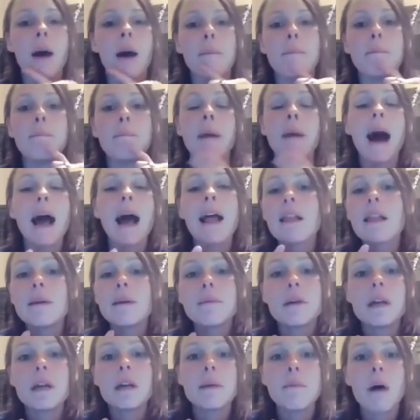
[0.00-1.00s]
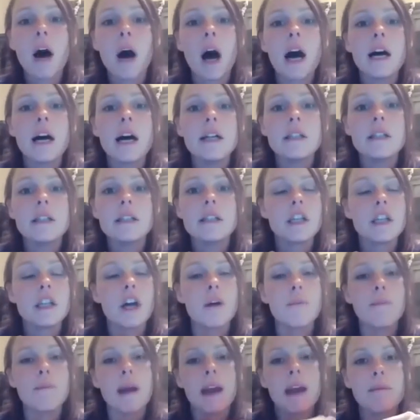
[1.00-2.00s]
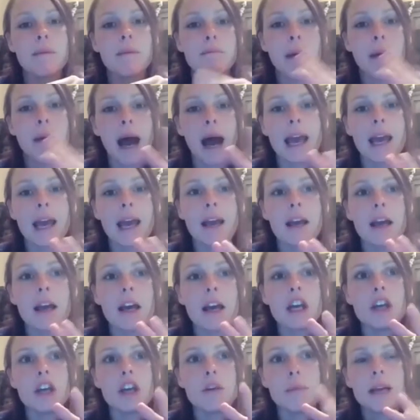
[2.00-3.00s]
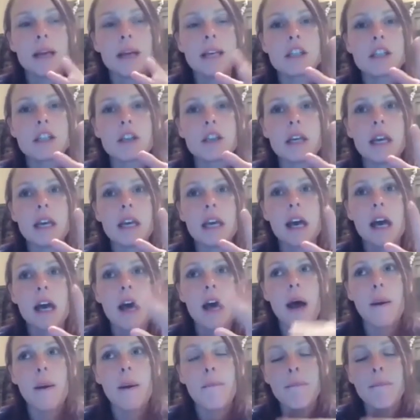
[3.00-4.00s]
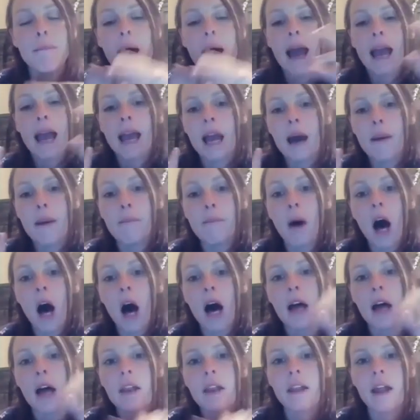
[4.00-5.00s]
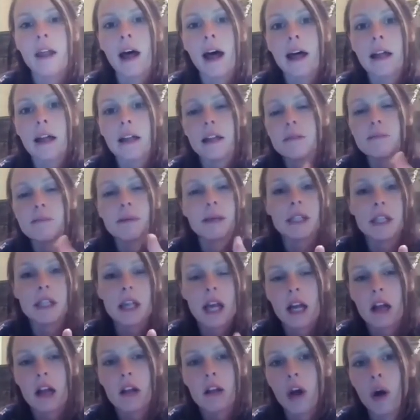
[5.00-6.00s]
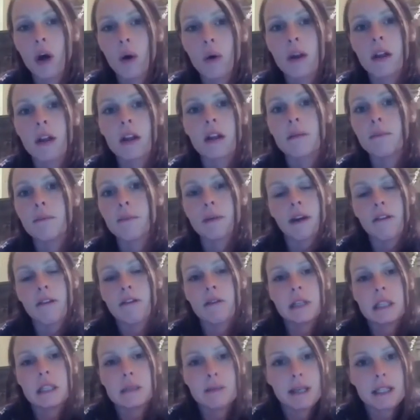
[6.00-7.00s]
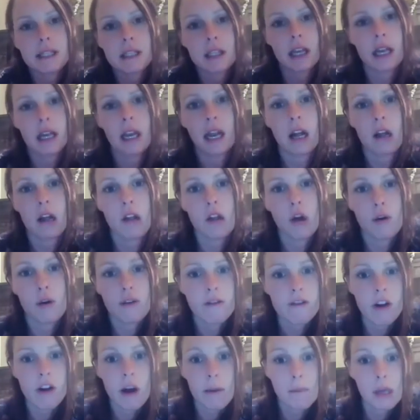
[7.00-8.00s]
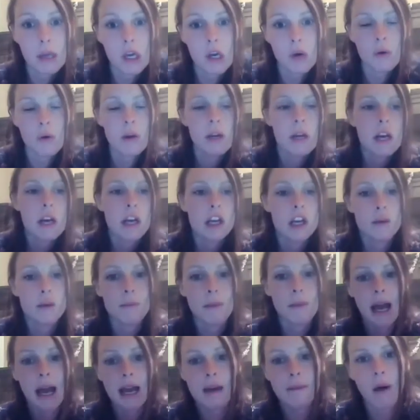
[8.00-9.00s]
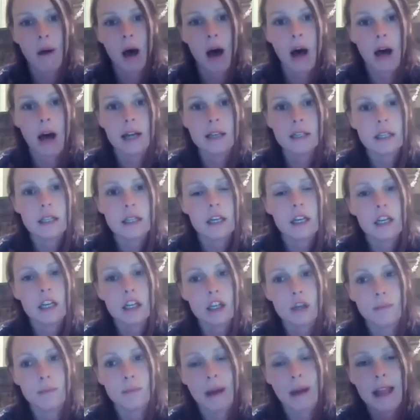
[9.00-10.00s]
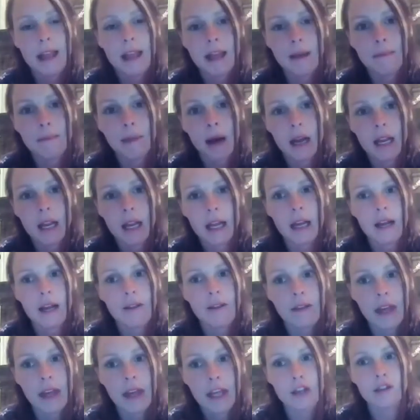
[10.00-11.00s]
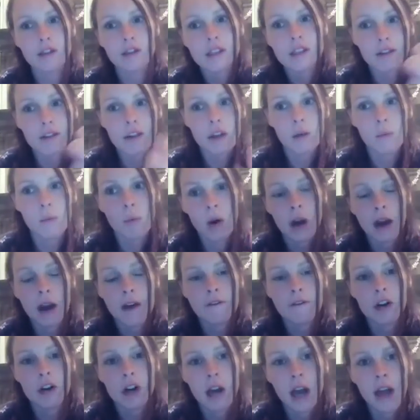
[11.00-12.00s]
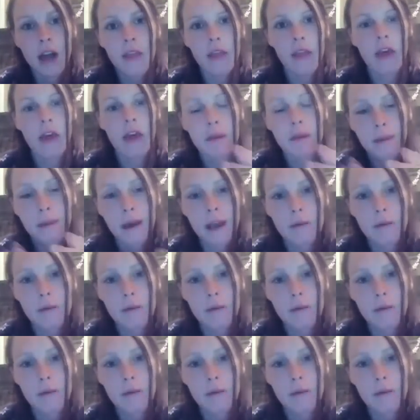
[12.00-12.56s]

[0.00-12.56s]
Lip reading: buy Liberty bonds. You basically buy a bond that is basically like a loan. Government is basically getting a loan from you. You buy a bond, you pay them money, they use it for the war effort, and they pay you